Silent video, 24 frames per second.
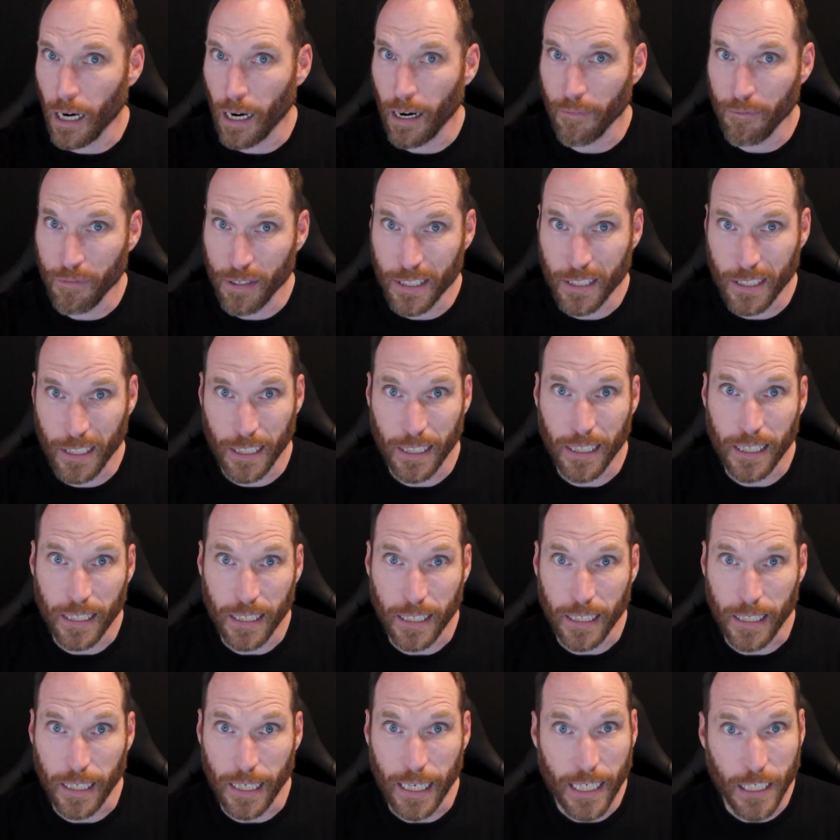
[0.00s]
Obviously,
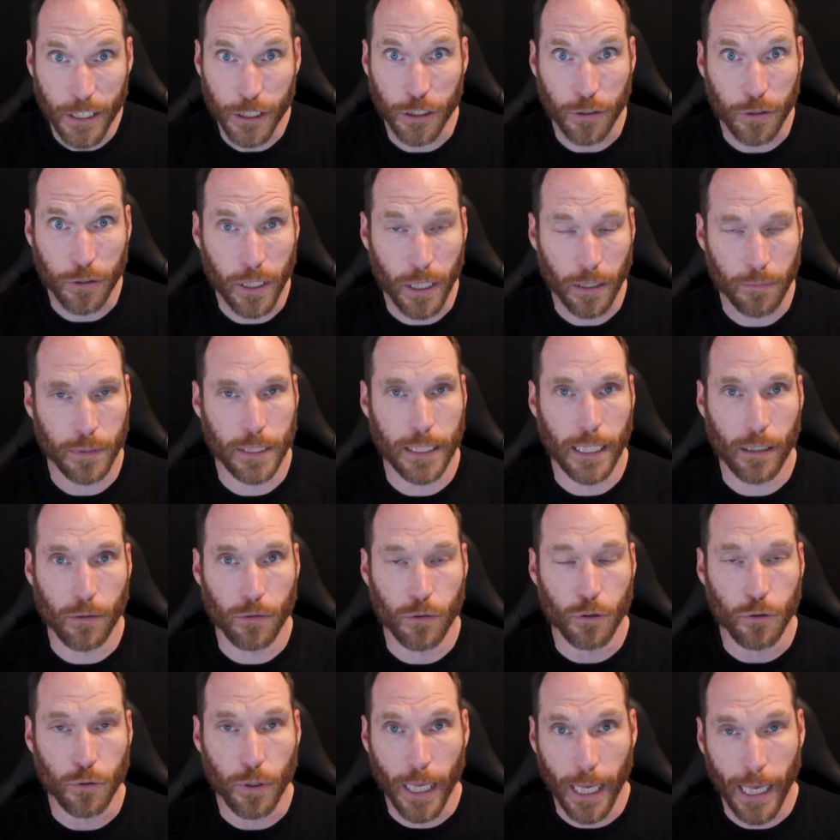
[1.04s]
the issue comes down
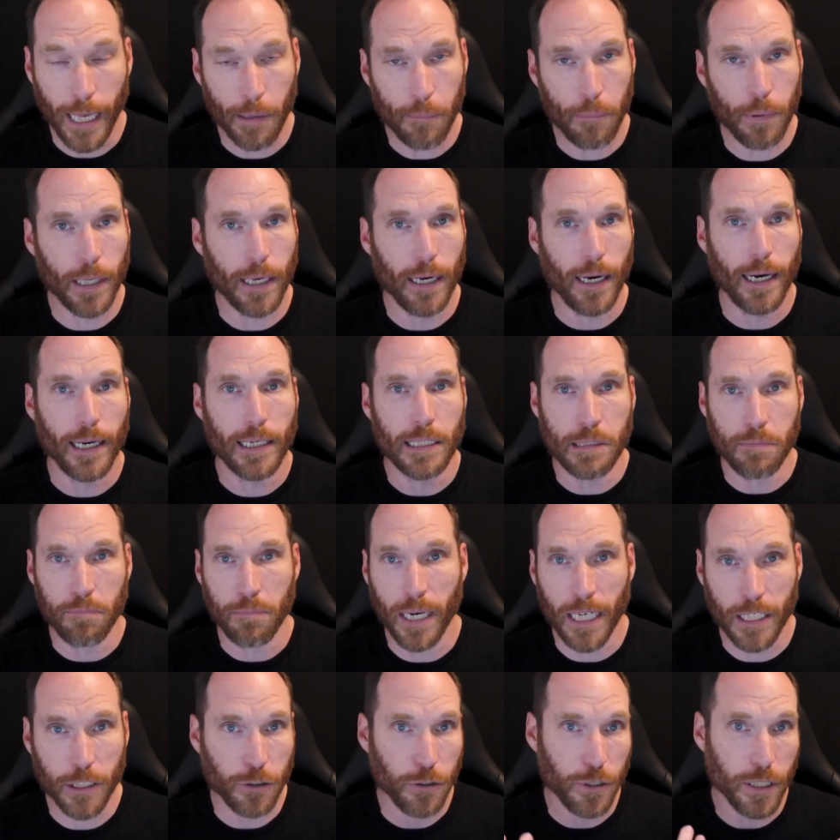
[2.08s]
to KPIs,
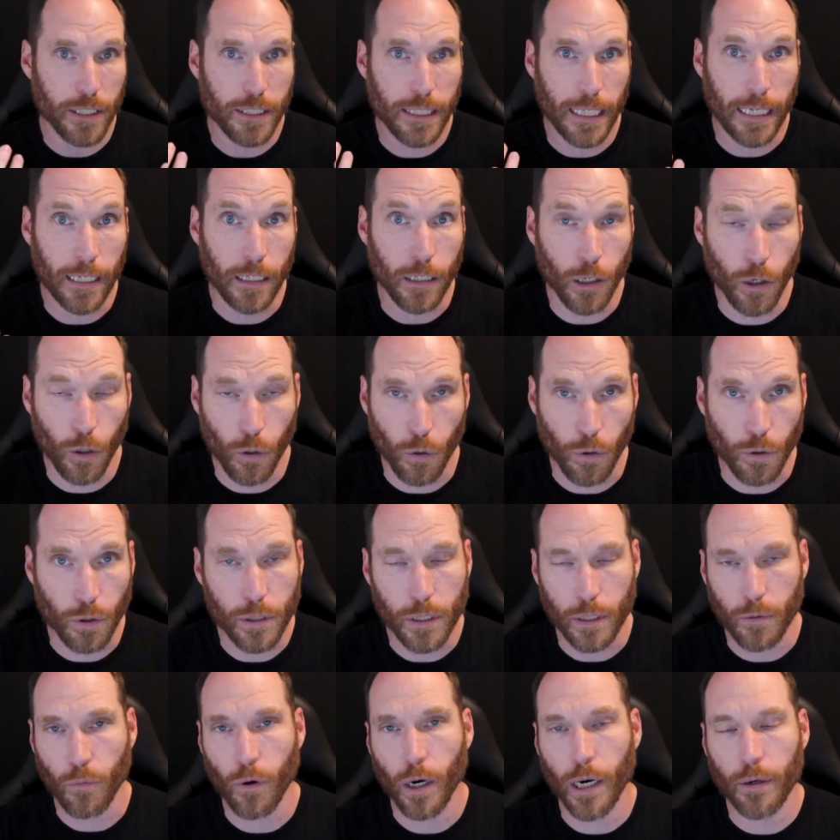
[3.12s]
metrics, and
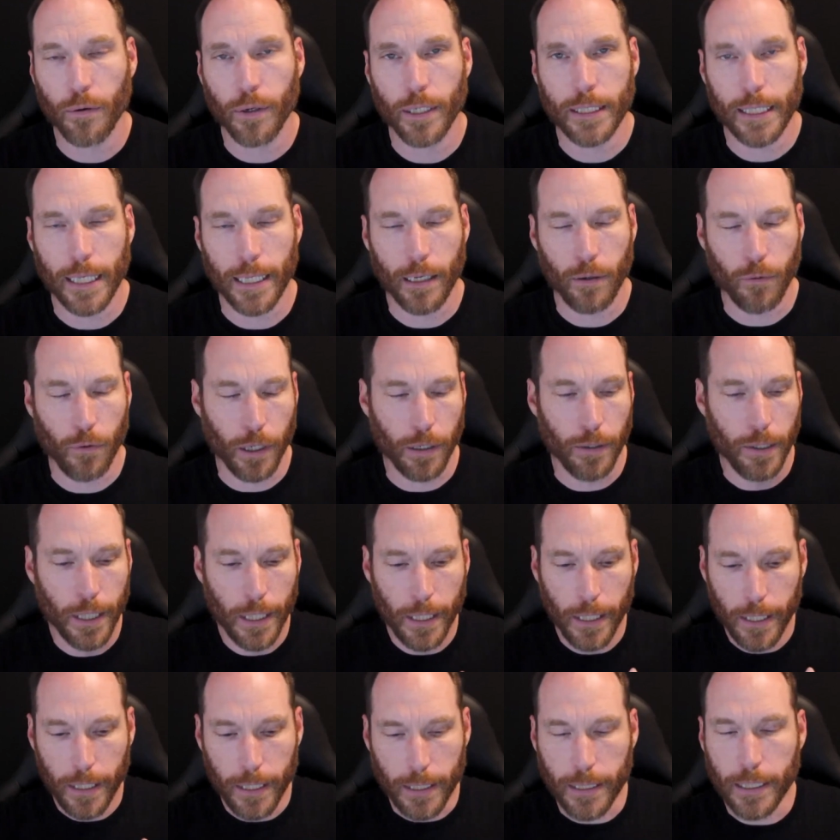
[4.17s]
goals. And why do I say that? Well,
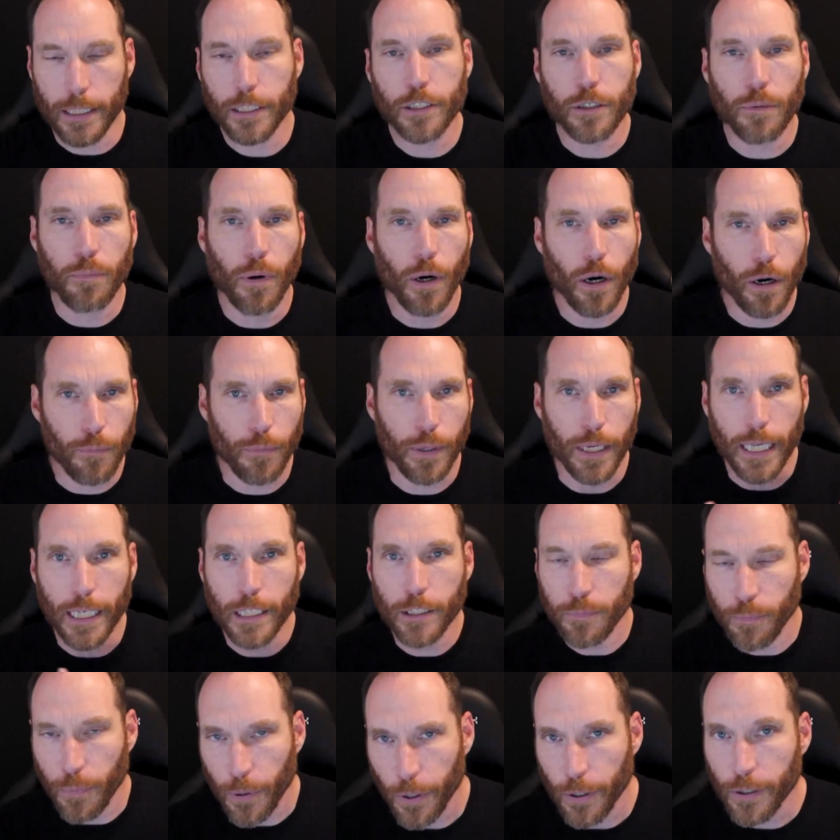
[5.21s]
because each department,
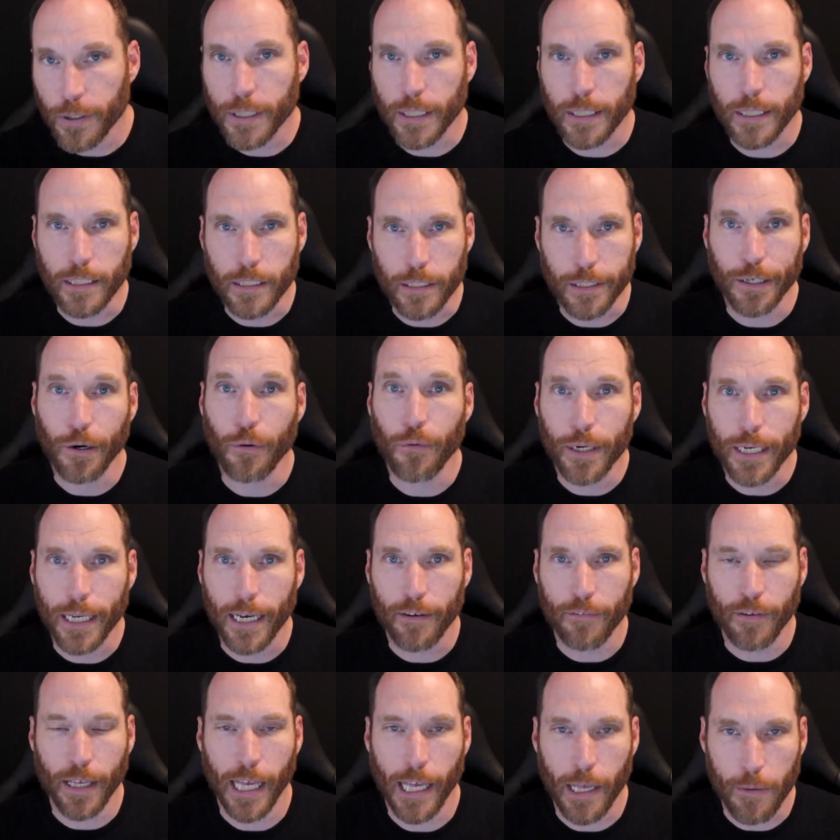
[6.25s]
each person is going to
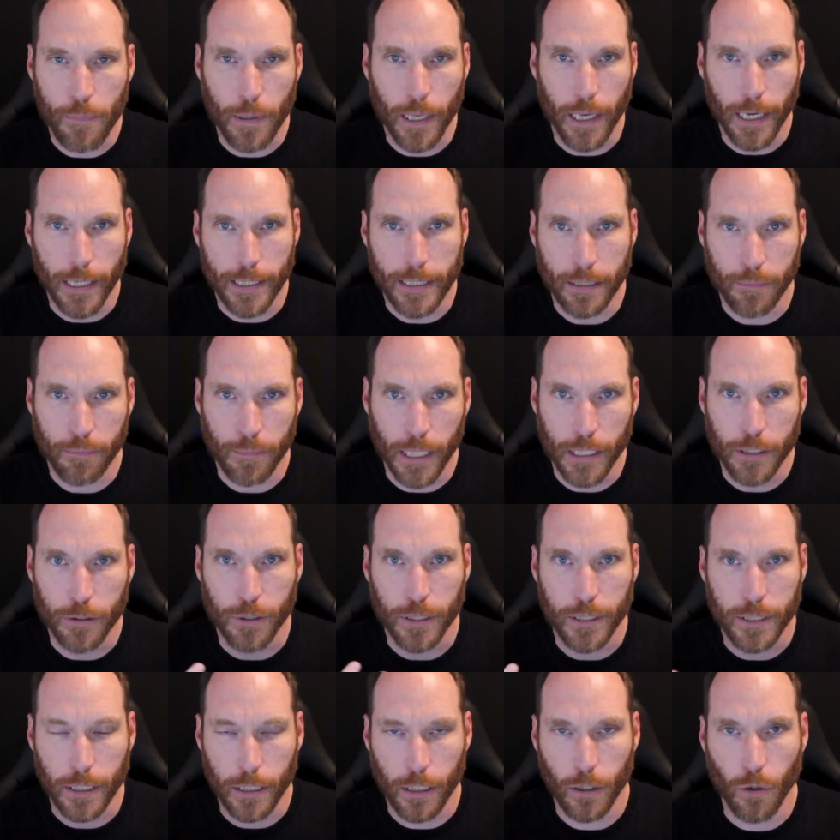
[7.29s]
have KPIs and
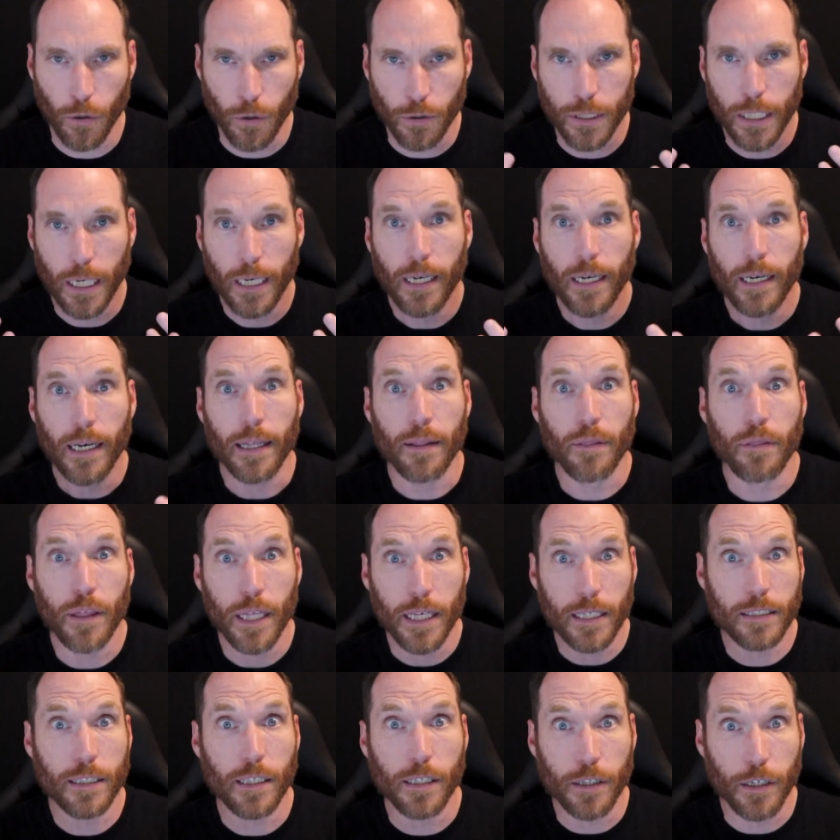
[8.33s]
metrics and goals and
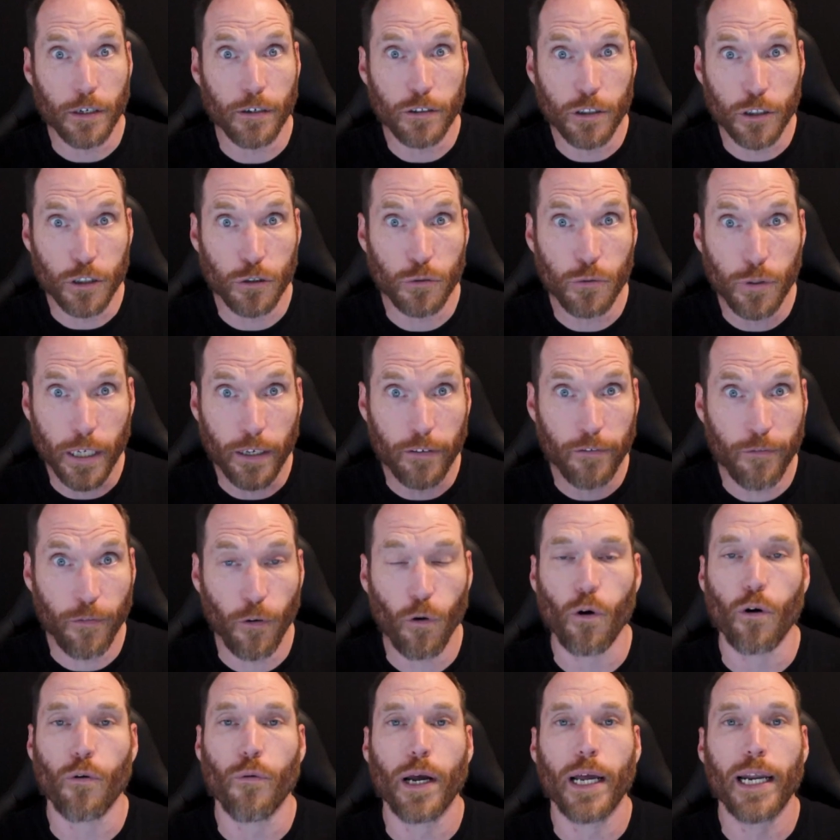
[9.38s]
things that they're shooting
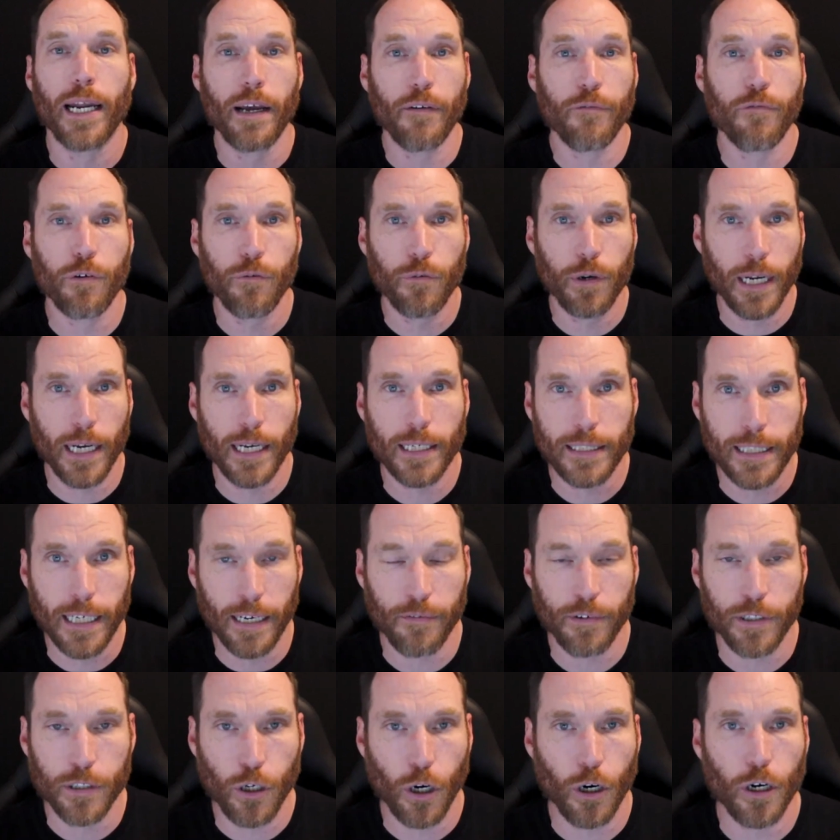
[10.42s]
for, right? Everyone has to
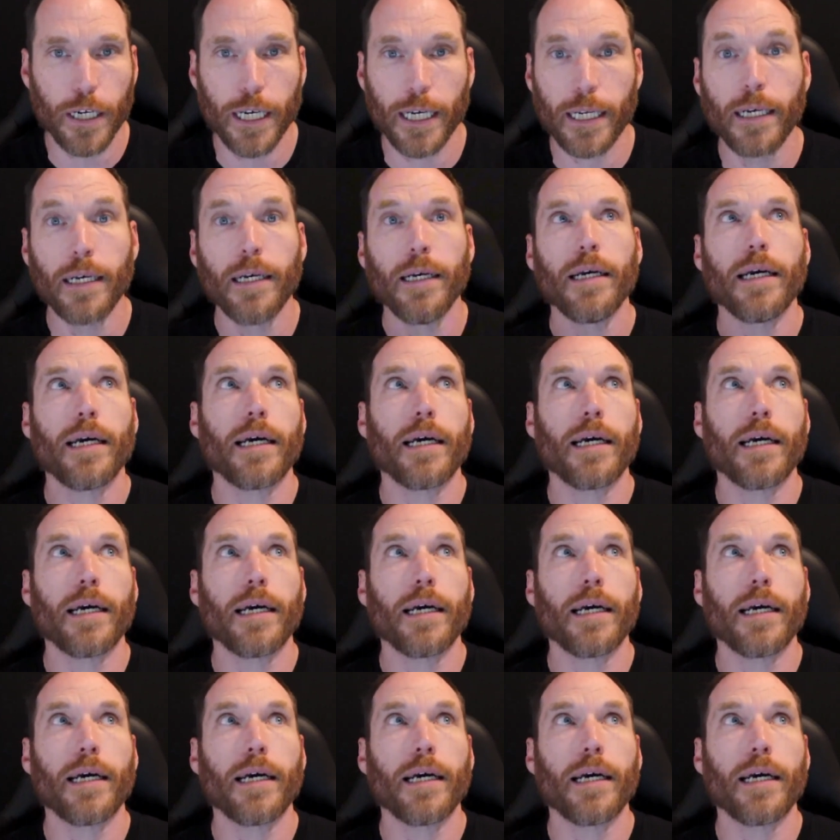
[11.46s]
have a target.